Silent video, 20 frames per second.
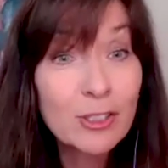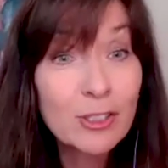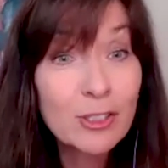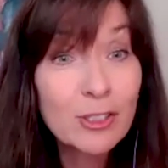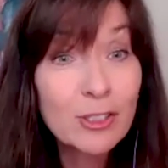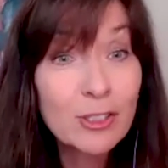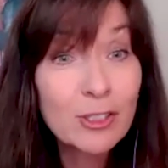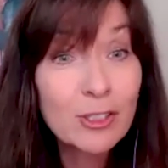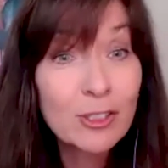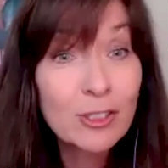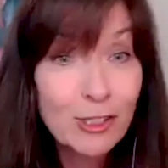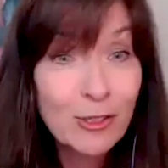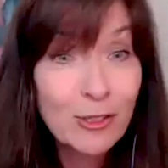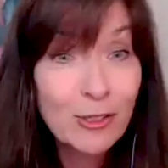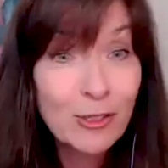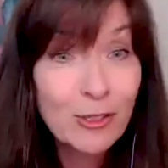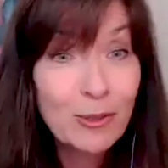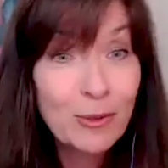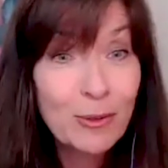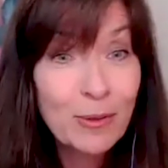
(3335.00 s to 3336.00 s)
right?
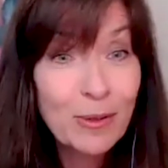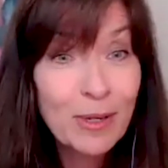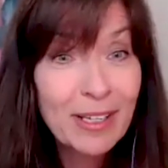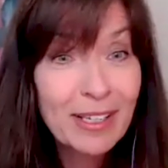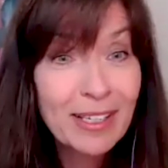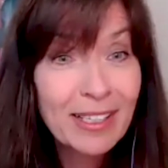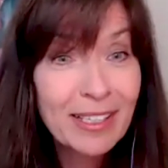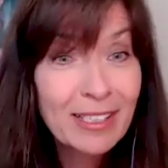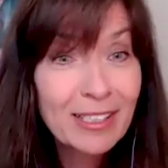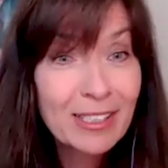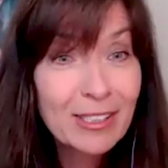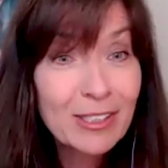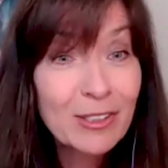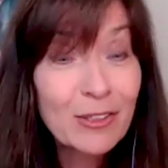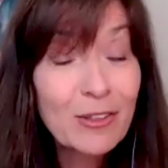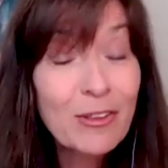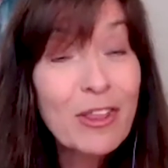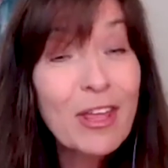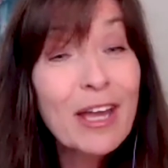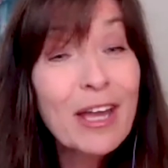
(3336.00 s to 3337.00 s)
So, so
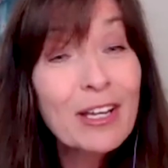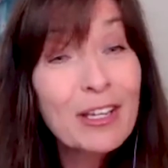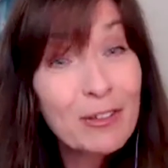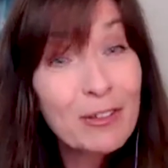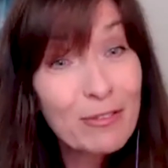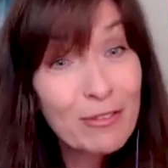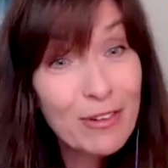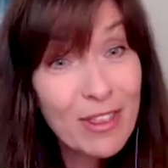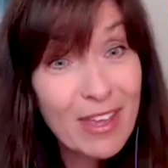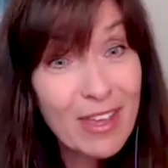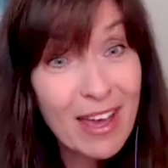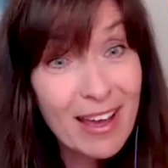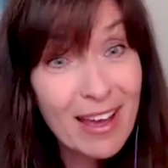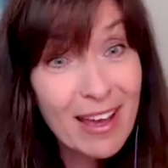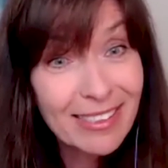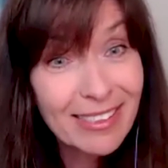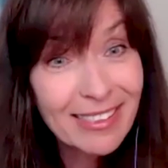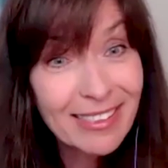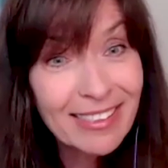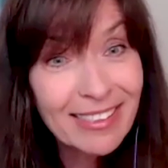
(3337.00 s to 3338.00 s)
thank you for
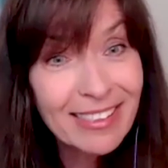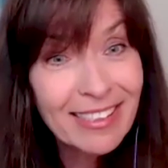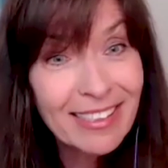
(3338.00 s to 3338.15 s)
that.